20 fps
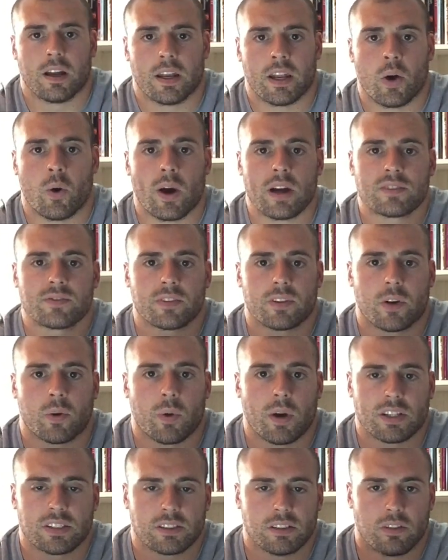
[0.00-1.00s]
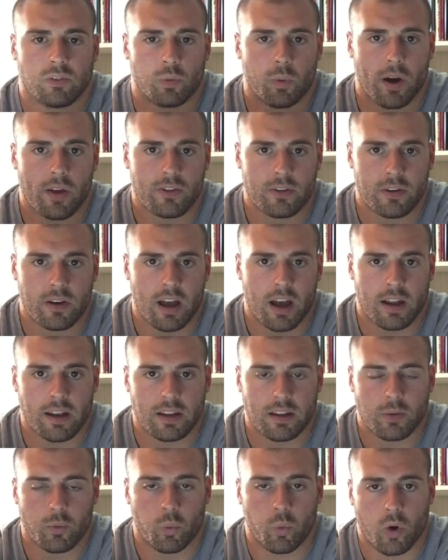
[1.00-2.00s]
Now, as for the question of whether or not
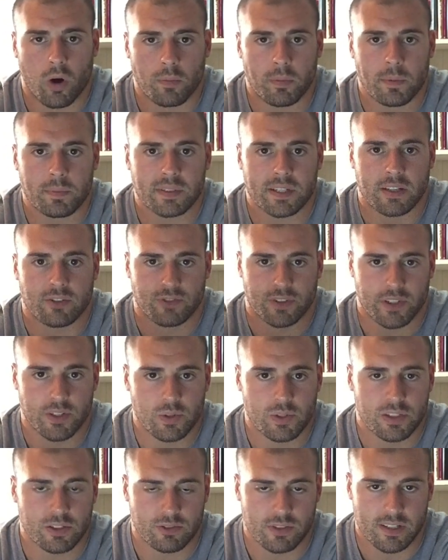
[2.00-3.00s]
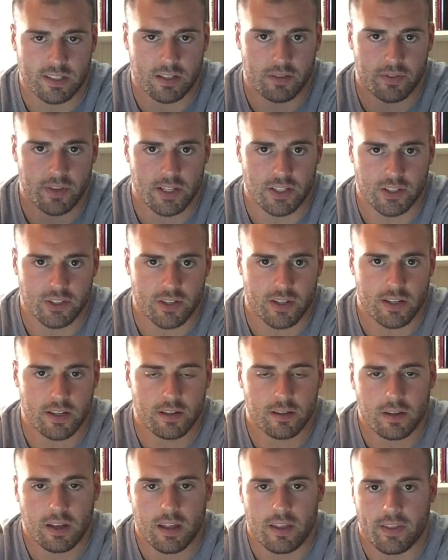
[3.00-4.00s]
warm ups can reduce the risk of injury,